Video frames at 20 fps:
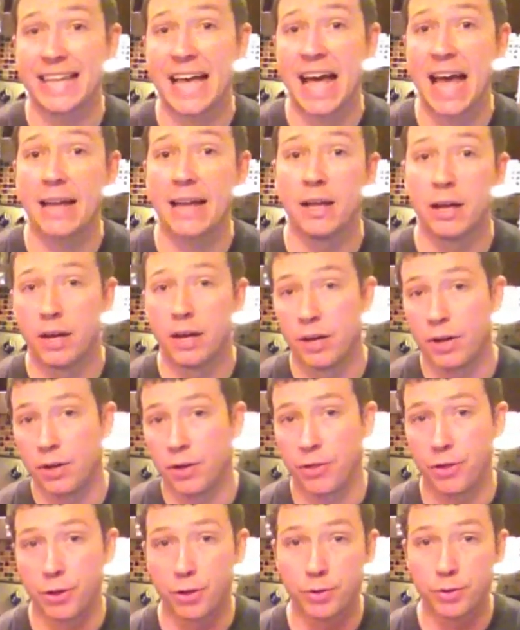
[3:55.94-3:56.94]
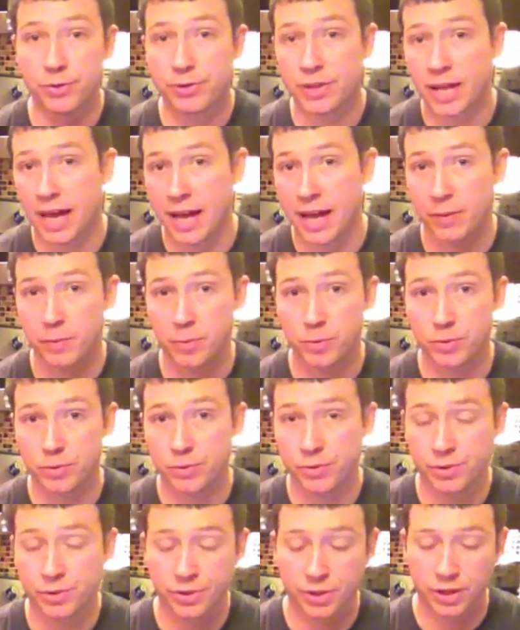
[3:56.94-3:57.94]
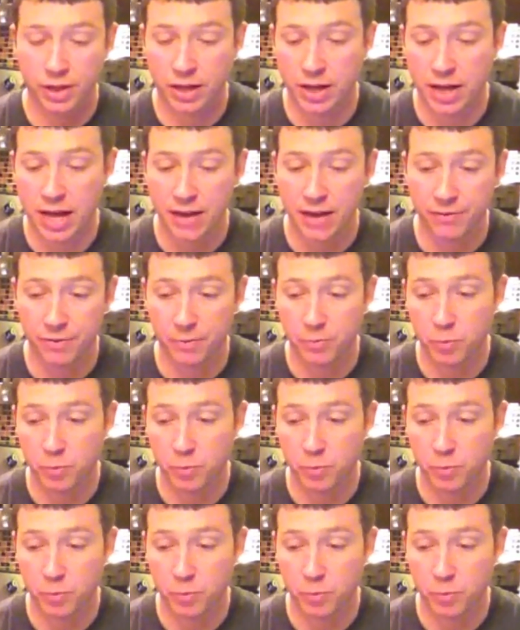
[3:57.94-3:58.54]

that, those animals have a